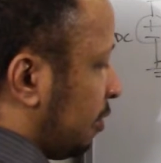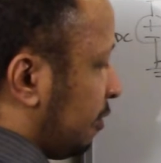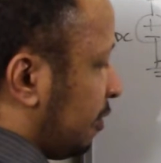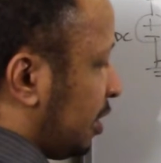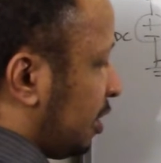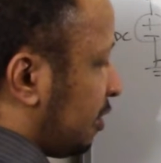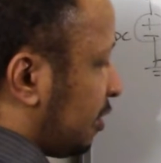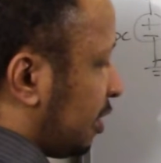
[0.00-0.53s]

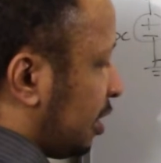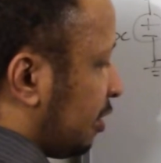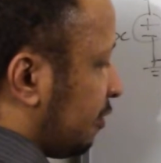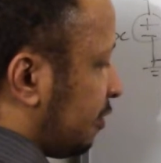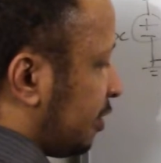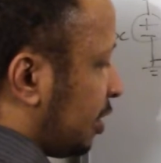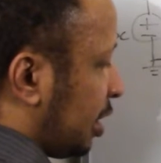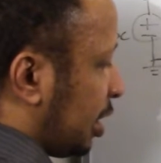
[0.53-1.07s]
Vc
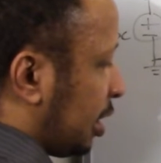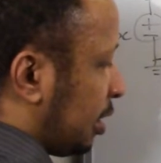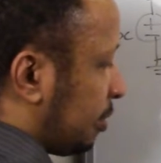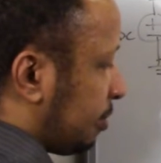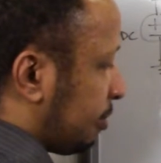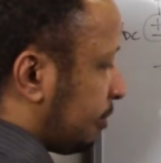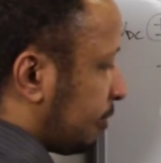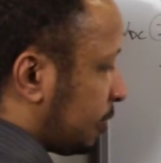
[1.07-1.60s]
of T.
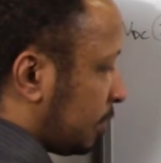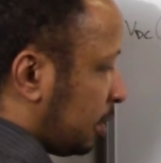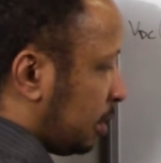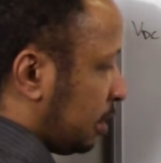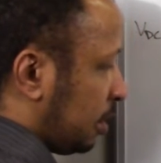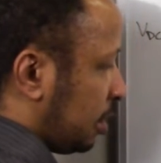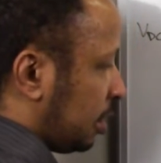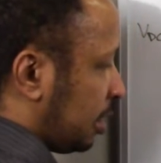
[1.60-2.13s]

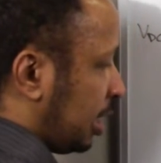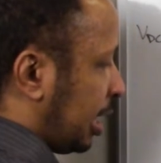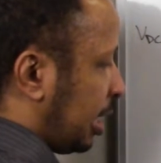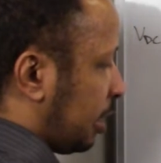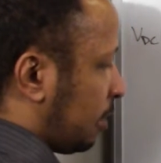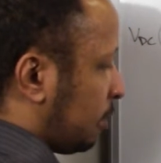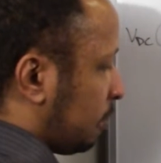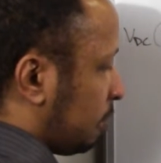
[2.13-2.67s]

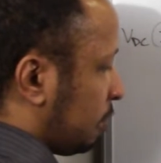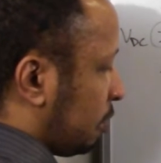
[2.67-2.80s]
Now,